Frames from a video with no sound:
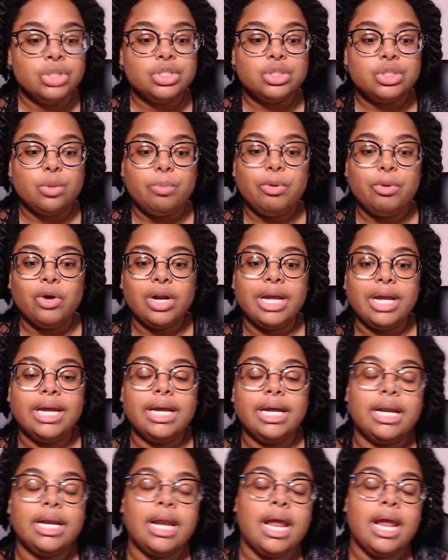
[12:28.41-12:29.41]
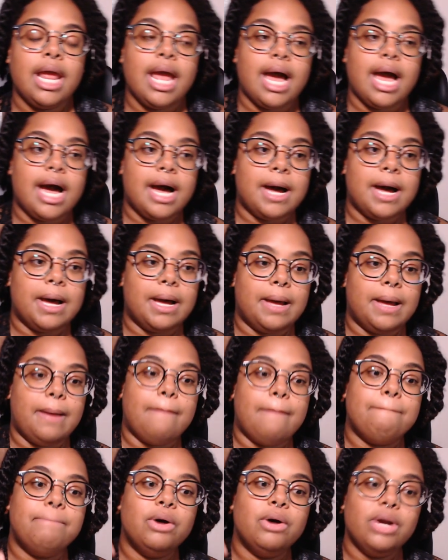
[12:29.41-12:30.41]
So put in uh,
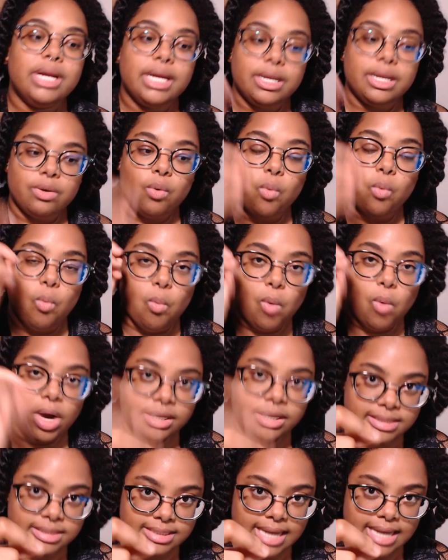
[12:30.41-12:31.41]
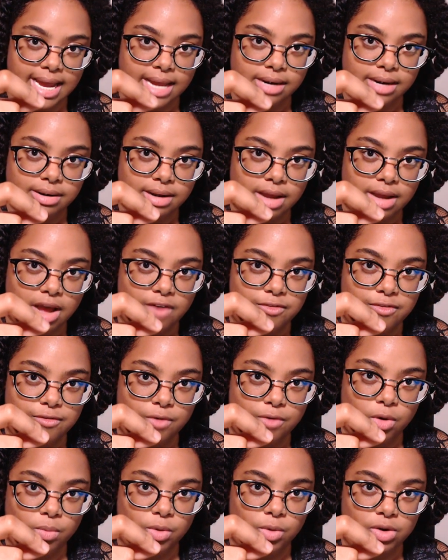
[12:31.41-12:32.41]
put in one set of
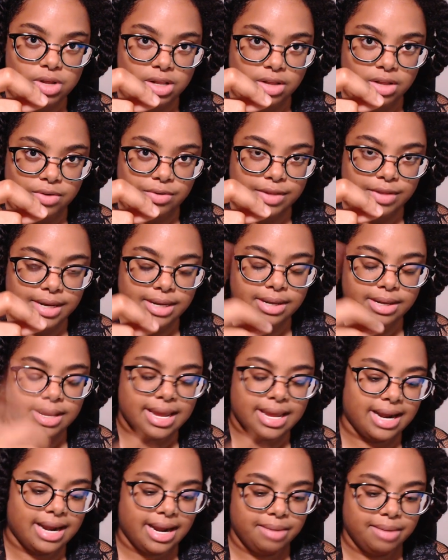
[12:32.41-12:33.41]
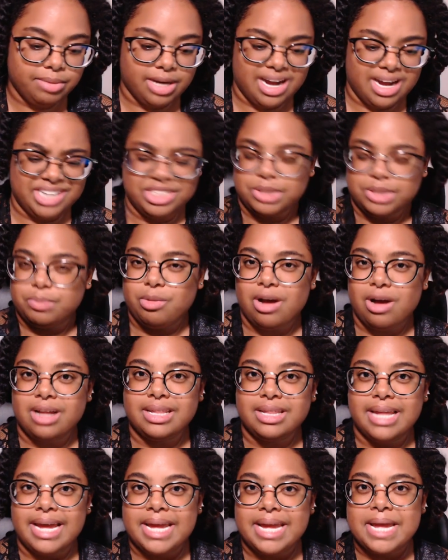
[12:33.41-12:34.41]
formal clothing, and I I just brought
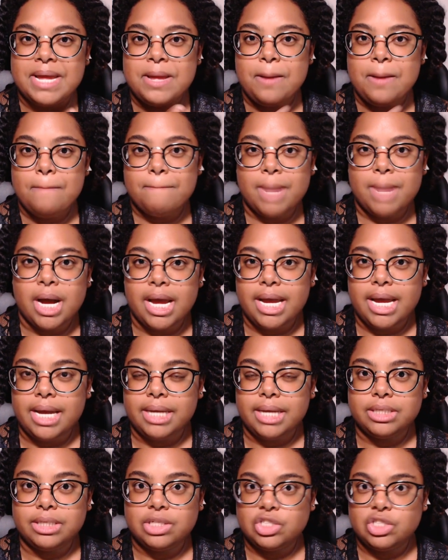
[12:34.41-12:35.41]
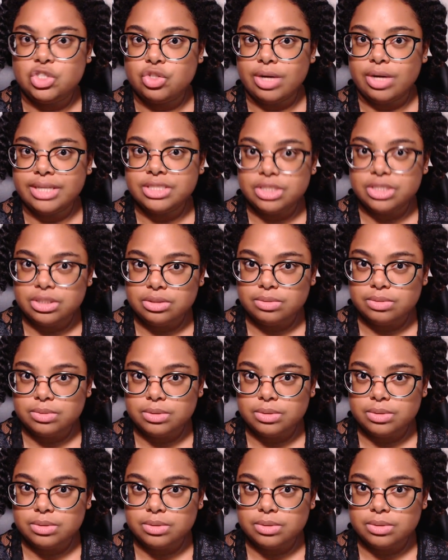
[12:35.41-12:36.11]
like my dress